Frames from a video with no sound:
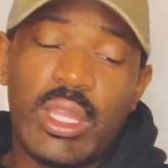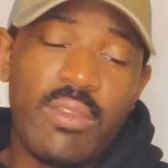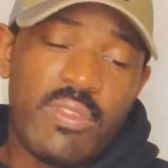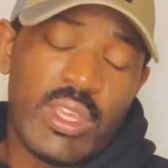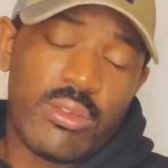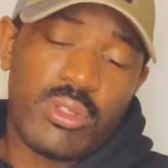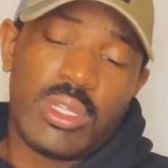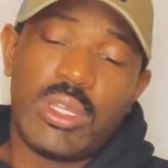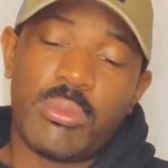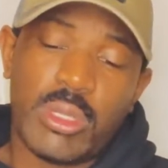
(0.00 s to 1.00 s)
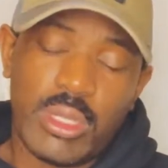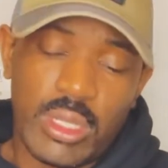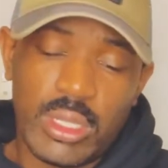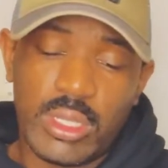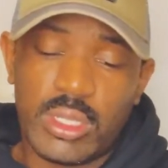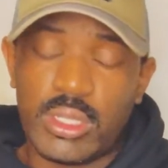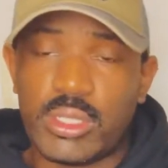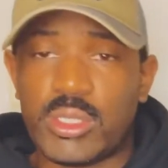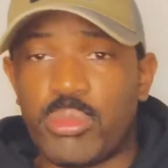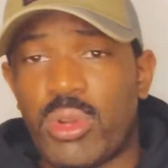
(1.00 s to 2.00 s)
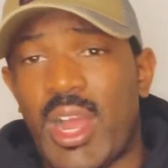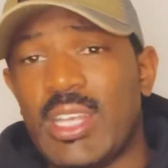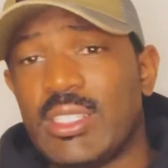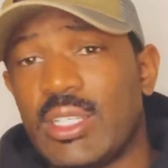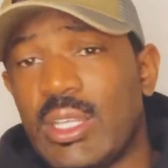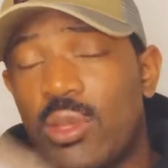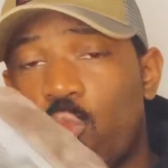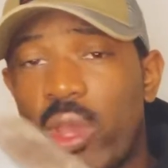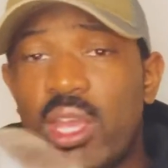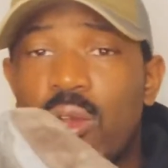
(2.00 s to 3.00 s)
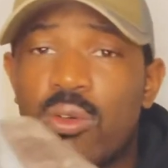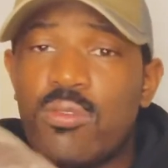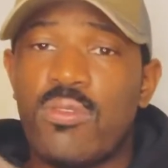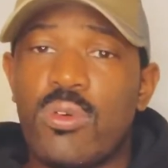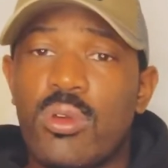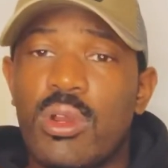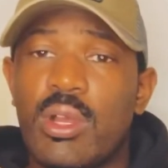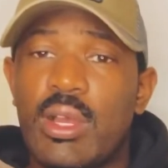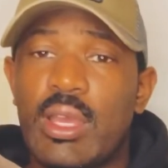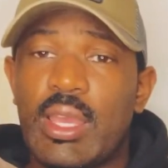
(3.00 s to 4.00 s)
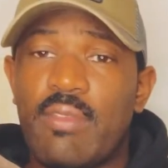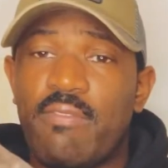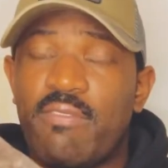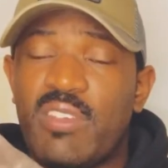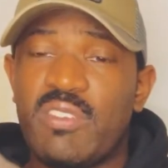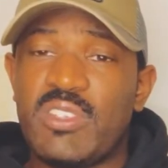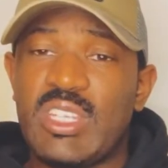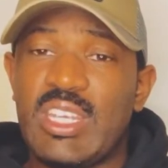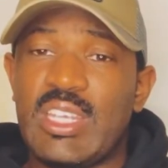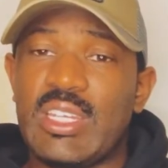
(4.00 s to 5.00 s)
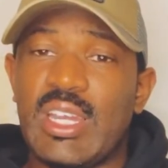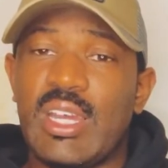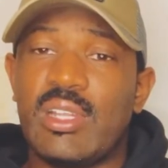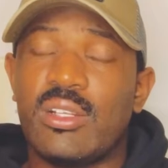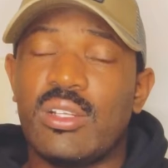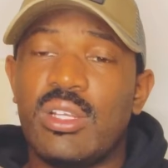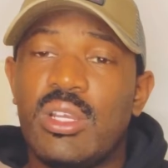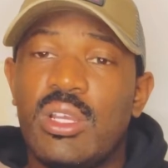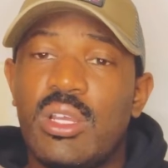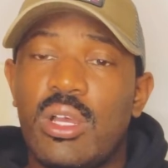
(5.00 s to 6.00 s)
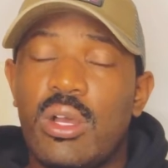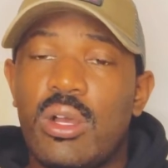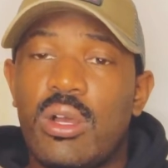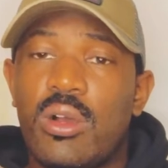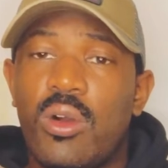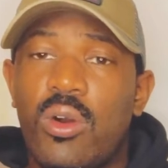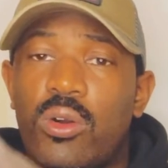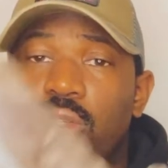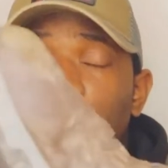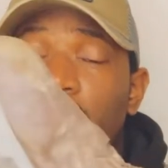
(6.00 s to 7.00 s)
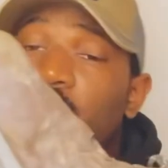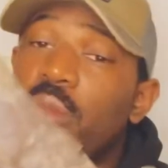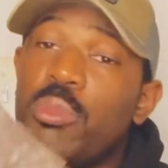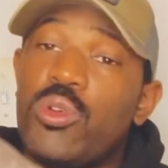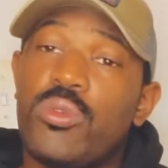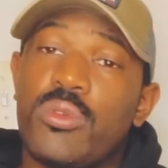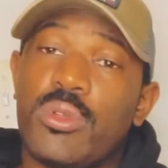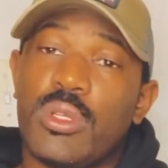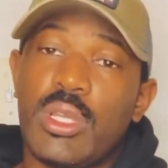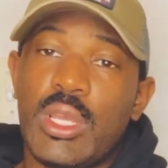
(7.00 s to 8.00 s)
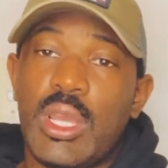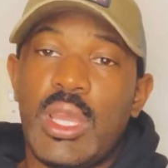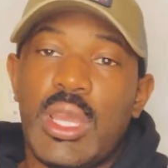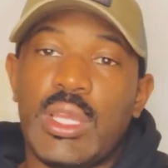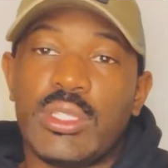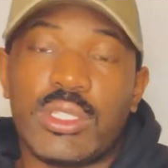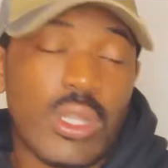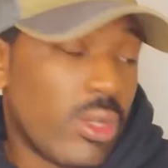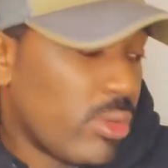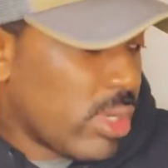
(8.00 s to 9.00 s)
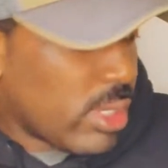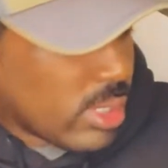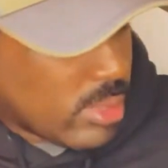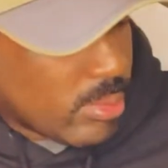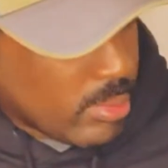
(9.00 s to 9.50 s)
they've held up surprisingly well for a $15 all-terrain boot. And so